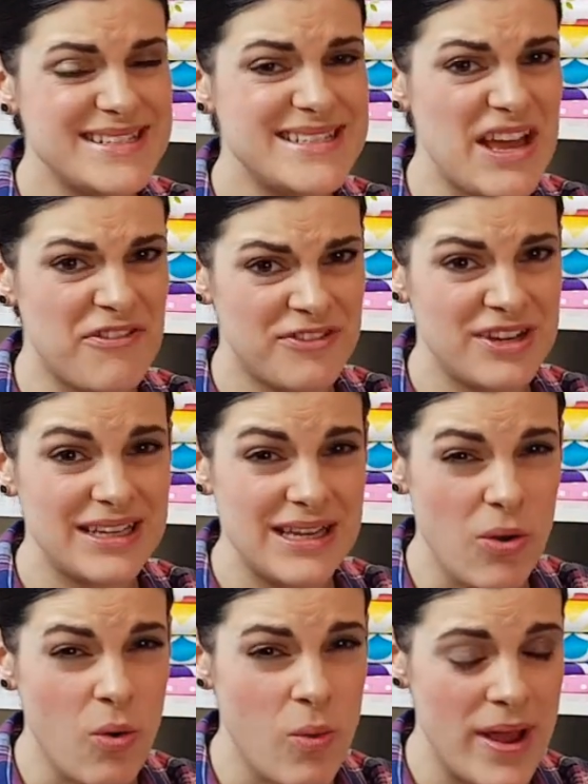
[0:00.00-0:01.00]

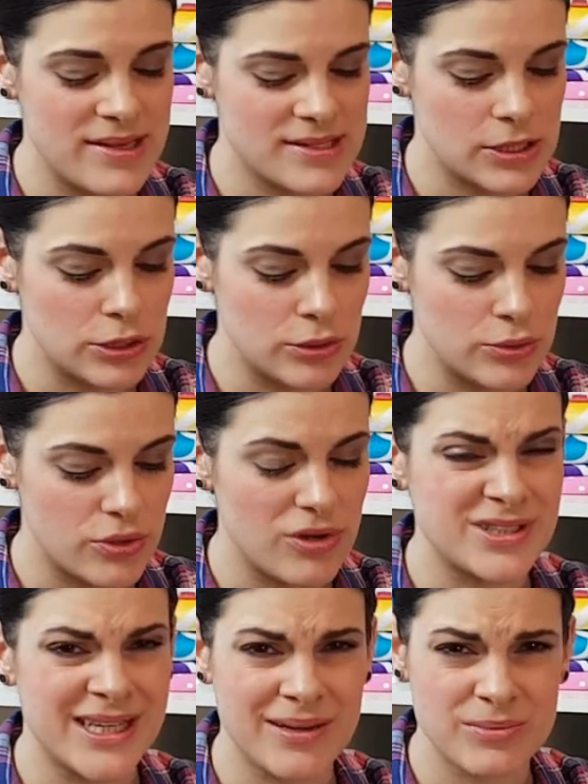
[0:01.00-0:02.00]
Definitely always look
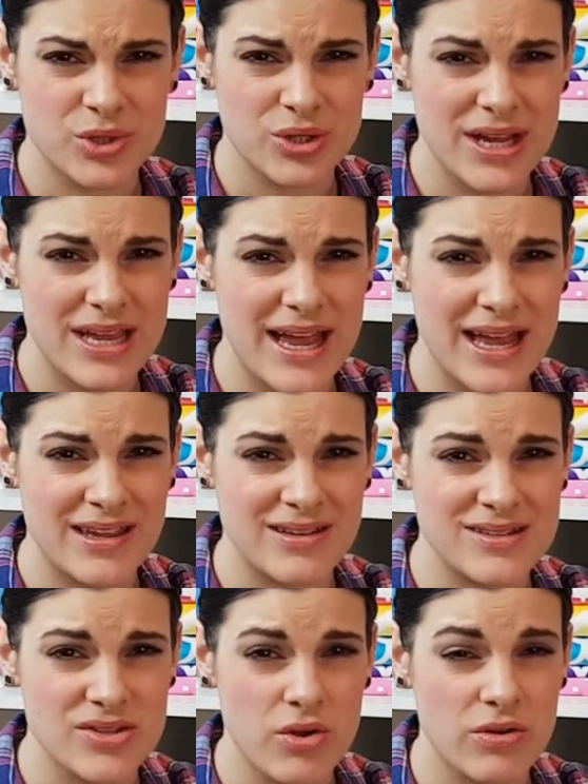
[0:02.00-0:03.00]
on Gumtree
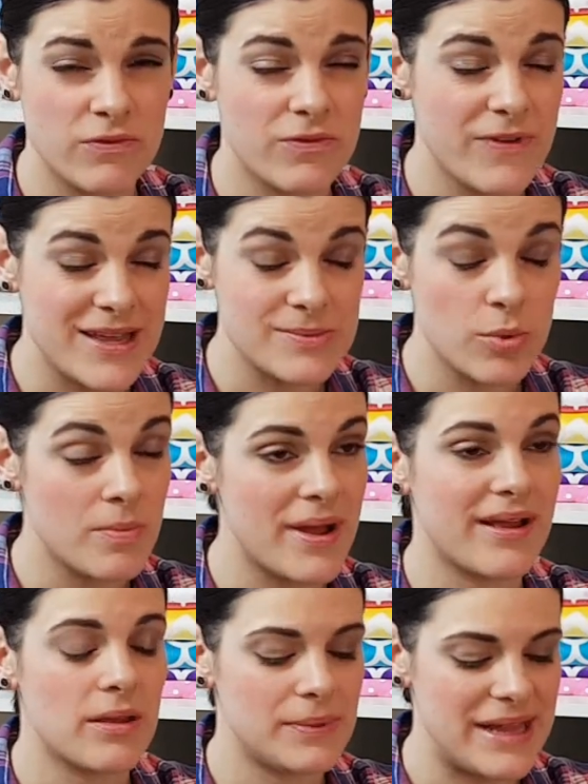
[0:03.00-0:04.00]
and on Facebook
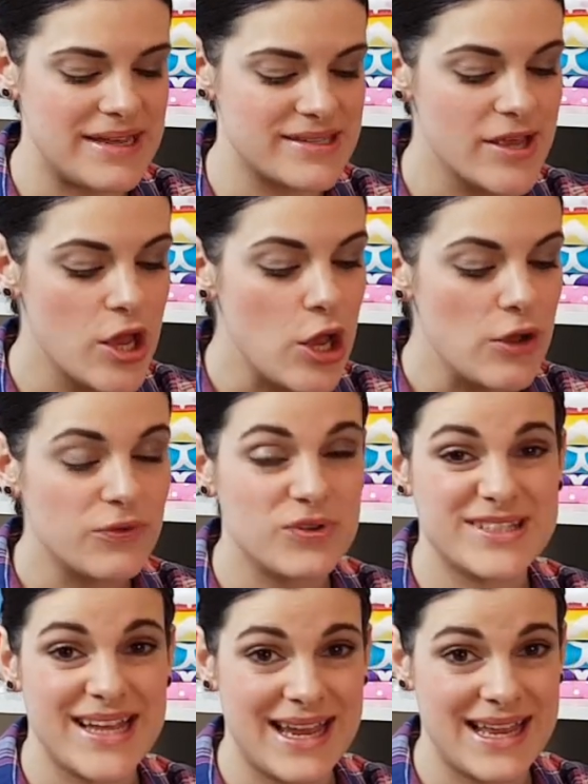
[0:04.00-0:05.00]
Marketplace for
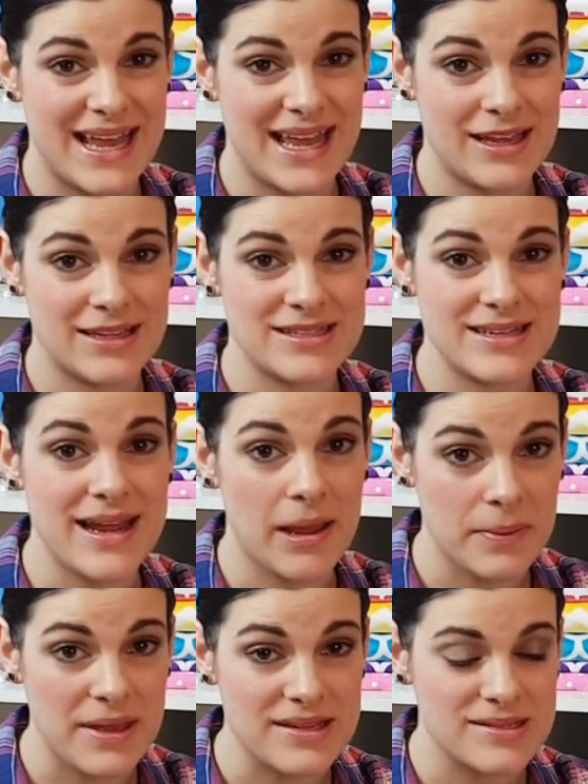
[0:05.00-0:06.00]
secondhand
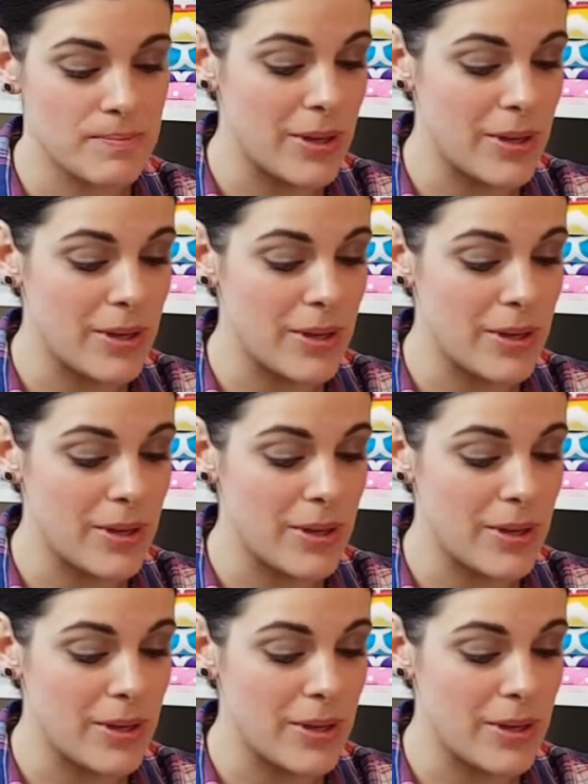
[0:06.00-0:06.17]
nappies,